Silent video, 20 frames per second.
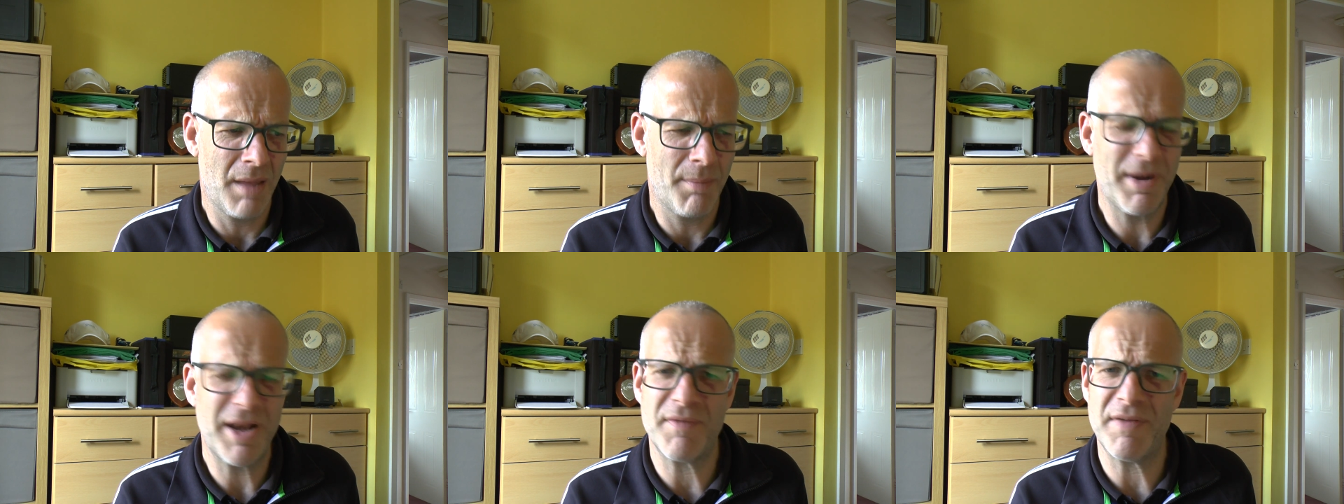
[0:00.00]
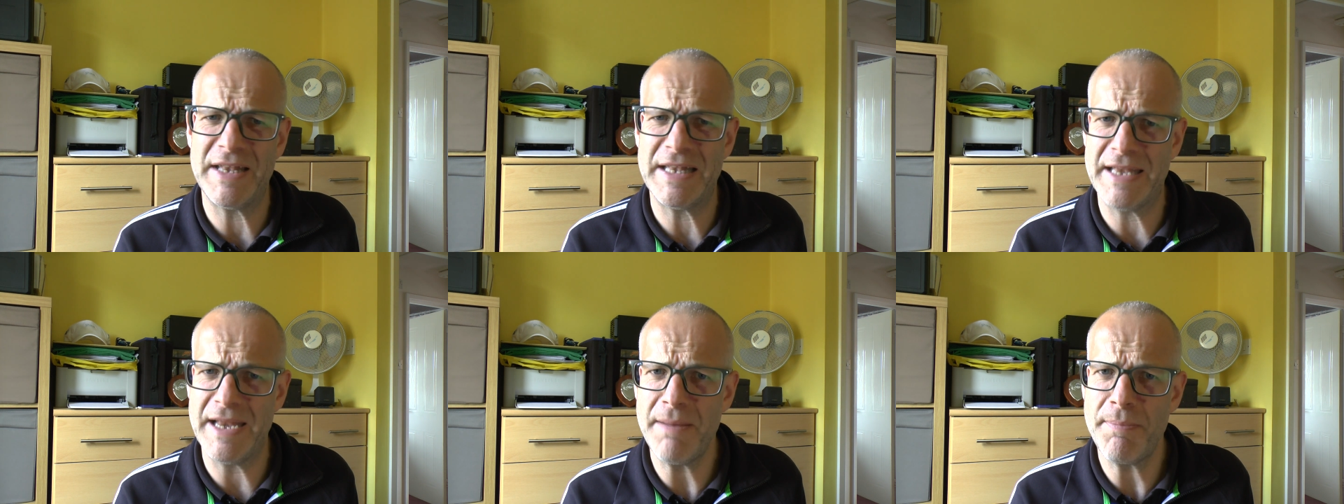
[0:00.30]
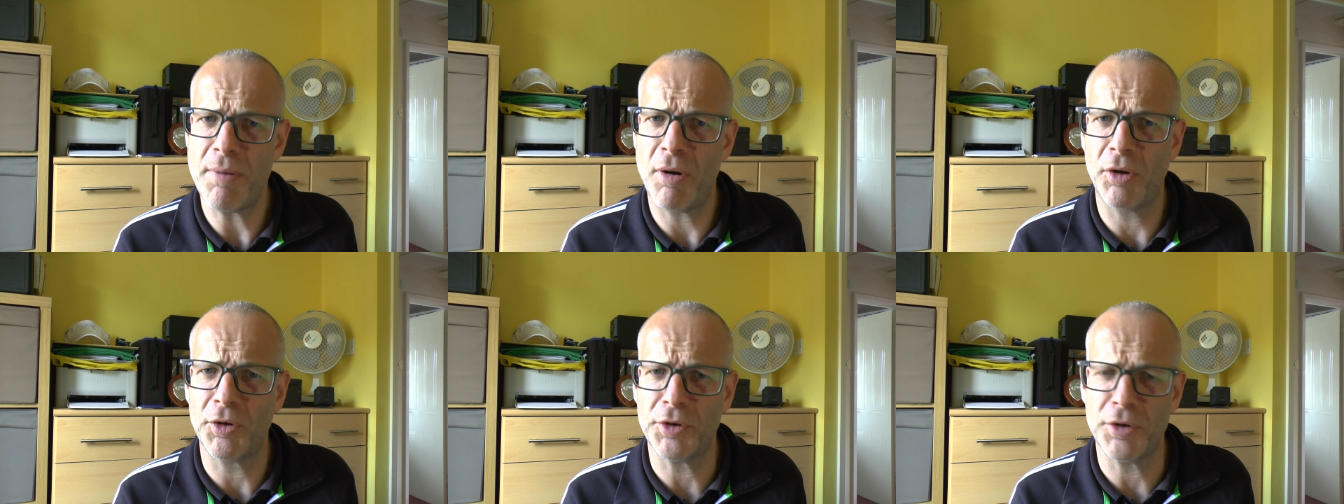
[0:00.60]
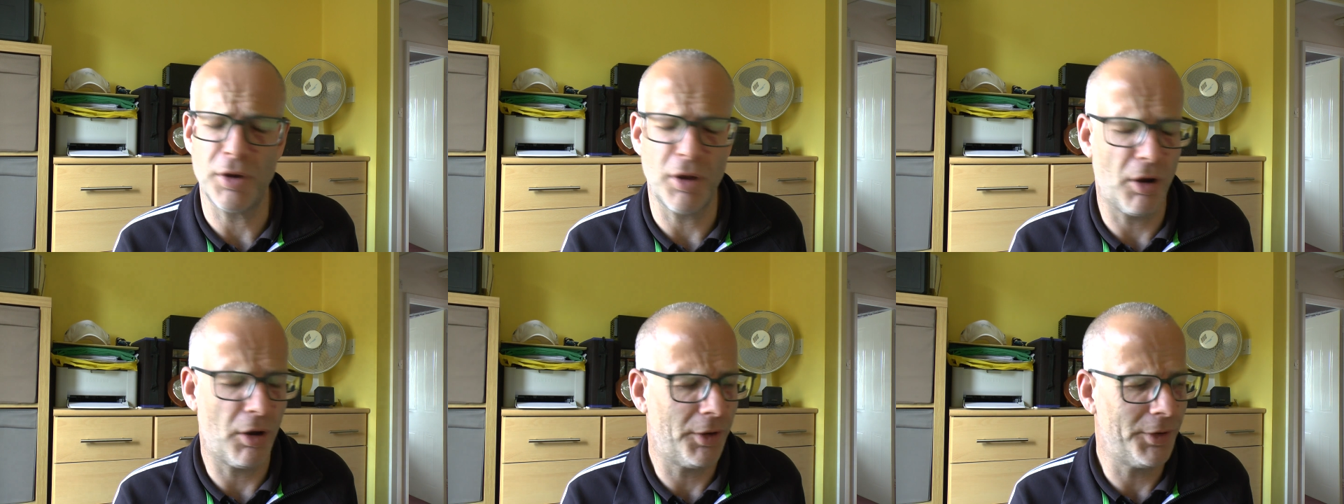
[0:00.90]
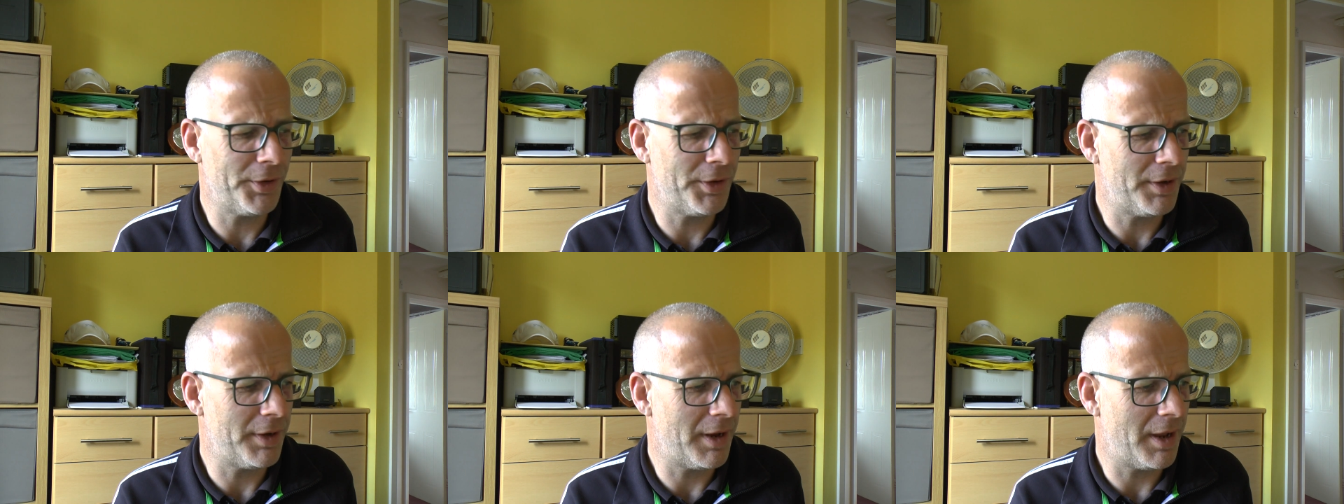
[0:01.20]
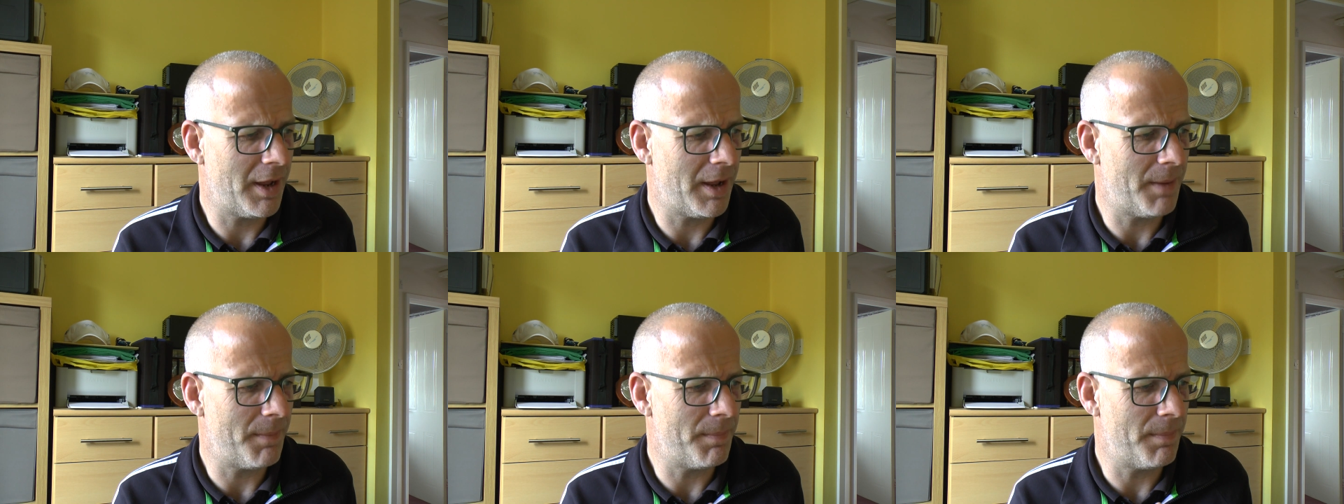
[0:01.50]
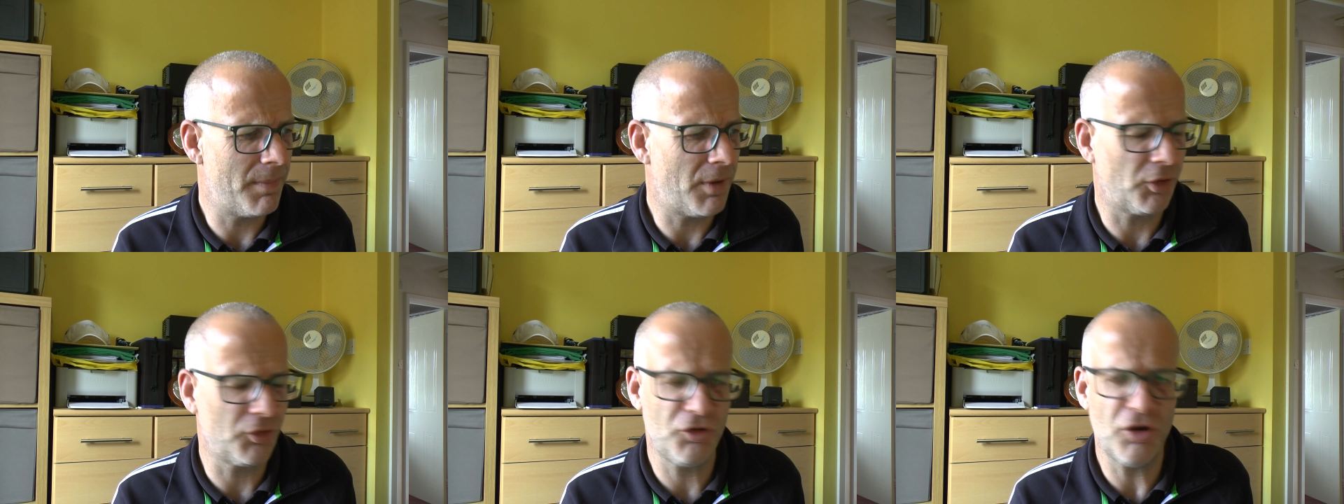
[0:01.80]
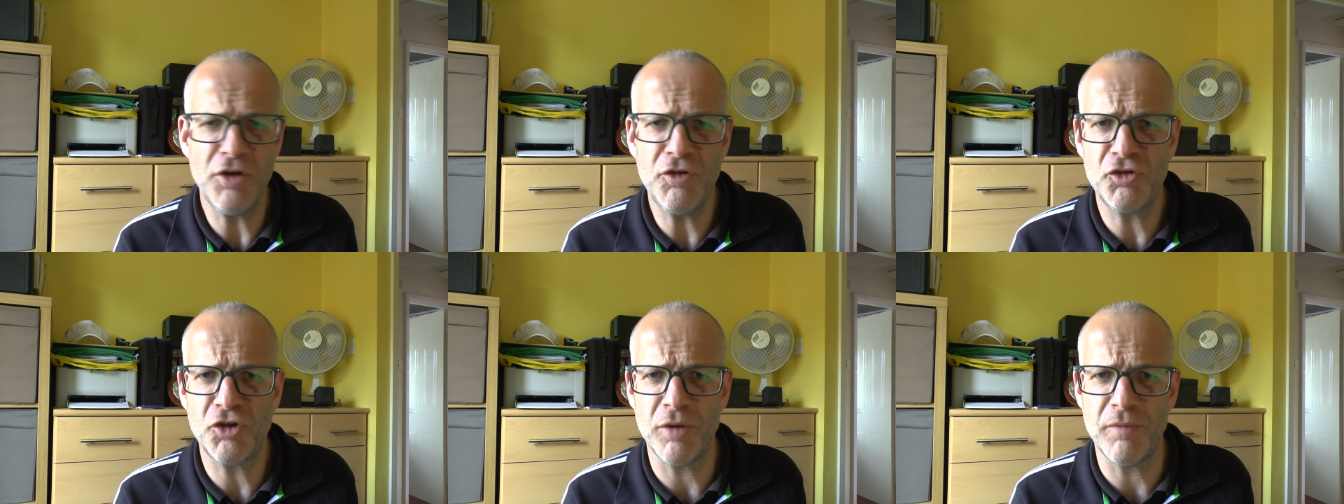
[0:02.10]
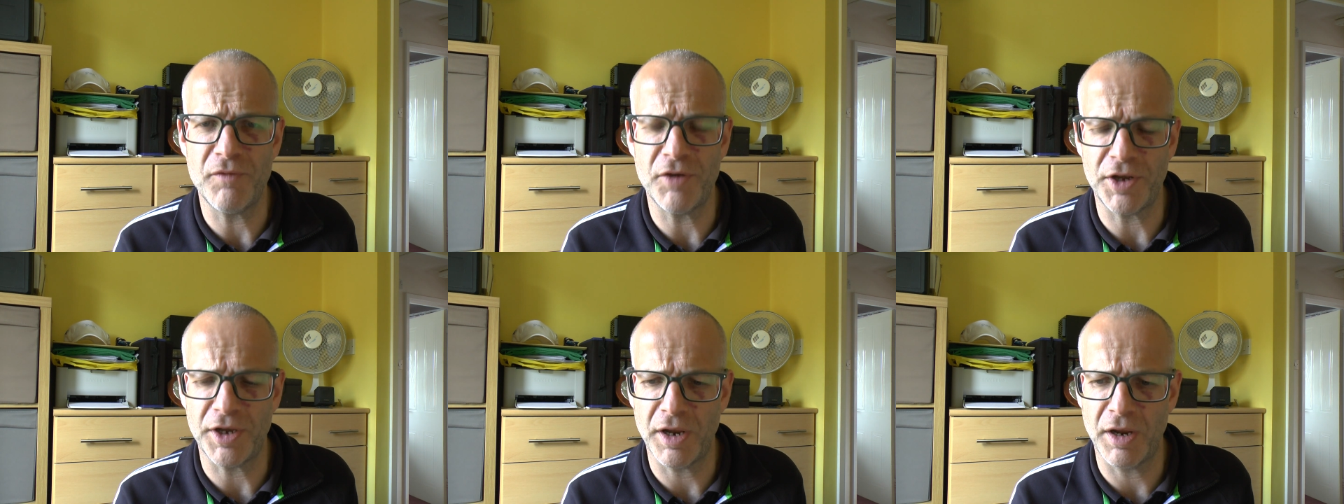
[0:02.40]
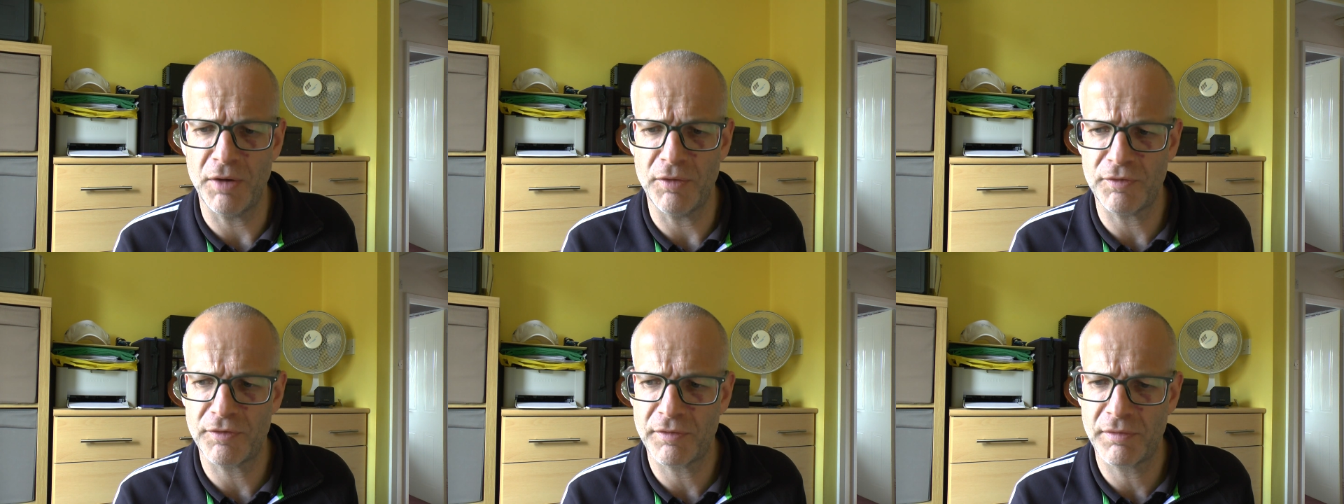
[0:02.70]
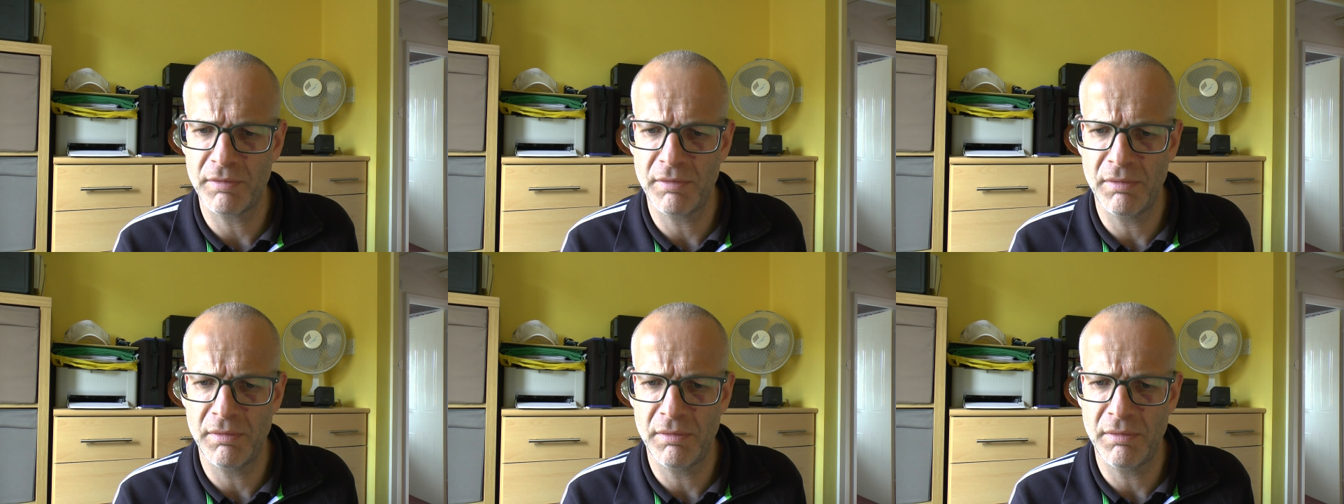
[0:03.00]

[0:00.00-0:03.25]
bit of a dip on YouTube videos